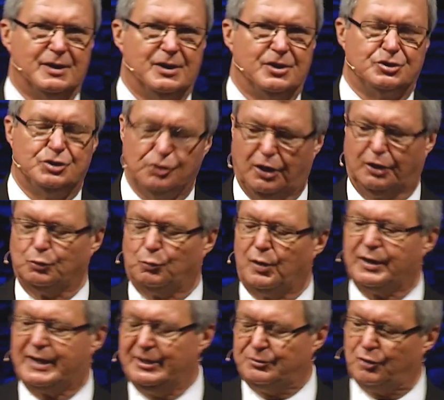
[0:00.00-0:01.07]
You go to
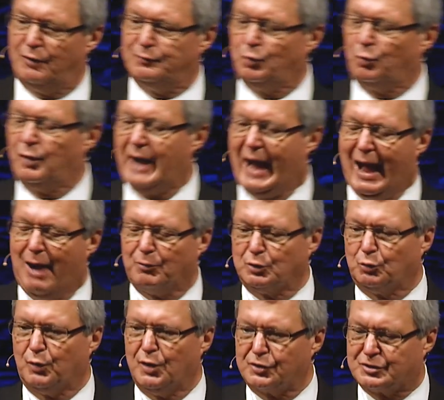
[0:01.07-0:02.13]
work, he drove an hour to
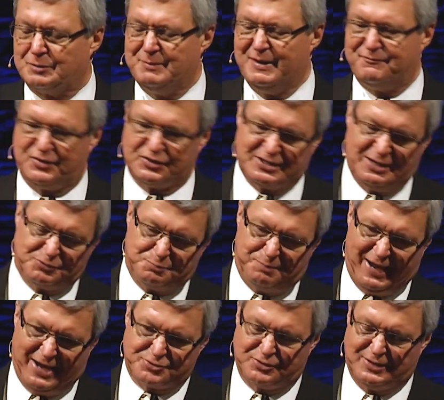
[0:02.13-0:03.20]
work to Memphis. I was
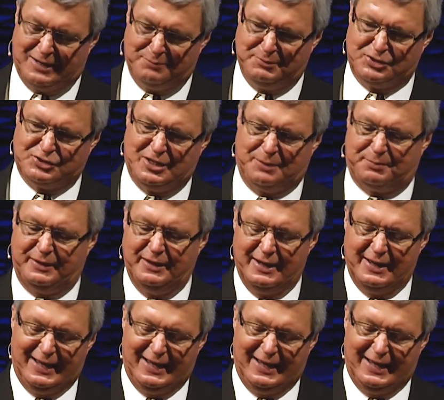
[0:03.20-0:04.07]
pastor down in Mississippi.